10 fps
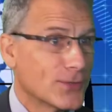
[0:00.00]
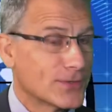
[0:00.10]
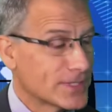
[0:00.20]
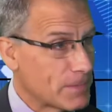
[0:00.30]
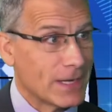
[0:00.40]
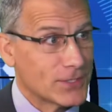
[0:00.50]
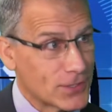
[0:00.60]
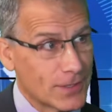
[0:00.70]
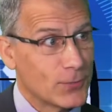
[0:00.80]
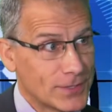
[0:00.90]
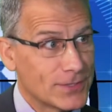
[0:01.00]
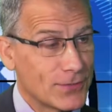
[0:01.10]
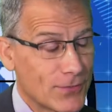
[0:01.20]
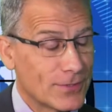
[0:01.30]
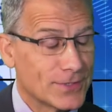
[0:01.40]
know the Spanish
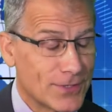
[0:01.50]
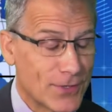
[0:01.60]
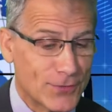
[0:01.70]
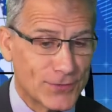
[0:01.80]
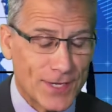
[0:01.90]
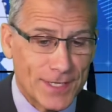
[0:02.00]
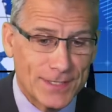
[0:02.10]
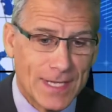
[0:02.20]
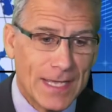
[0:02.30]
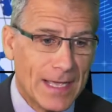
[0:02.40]
conquistadors and all those guys?